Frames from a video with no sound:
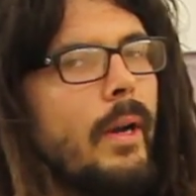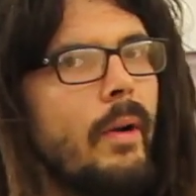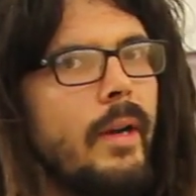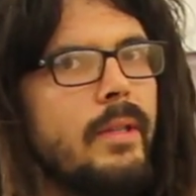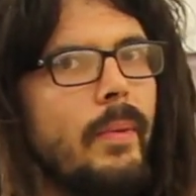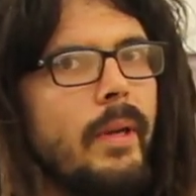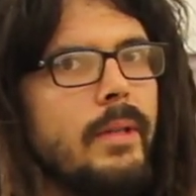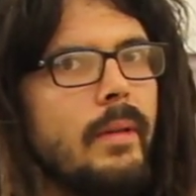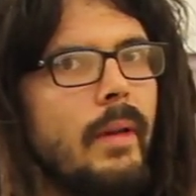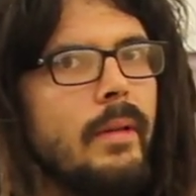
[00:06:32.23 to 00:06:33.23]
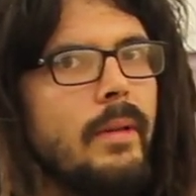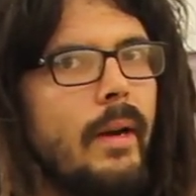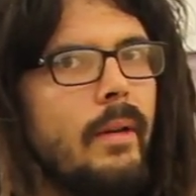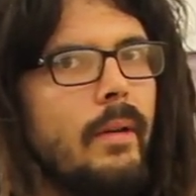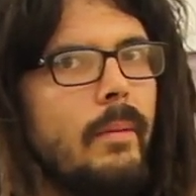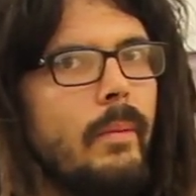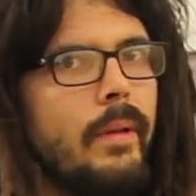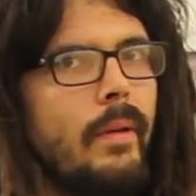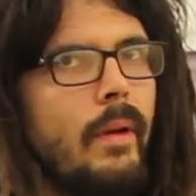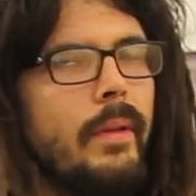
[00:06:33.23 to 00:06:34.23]
across the bridge and dawdle with
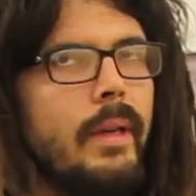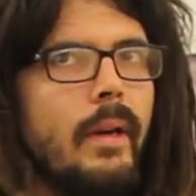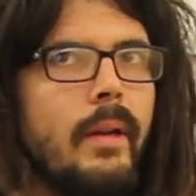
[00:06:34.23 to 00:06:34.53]
all the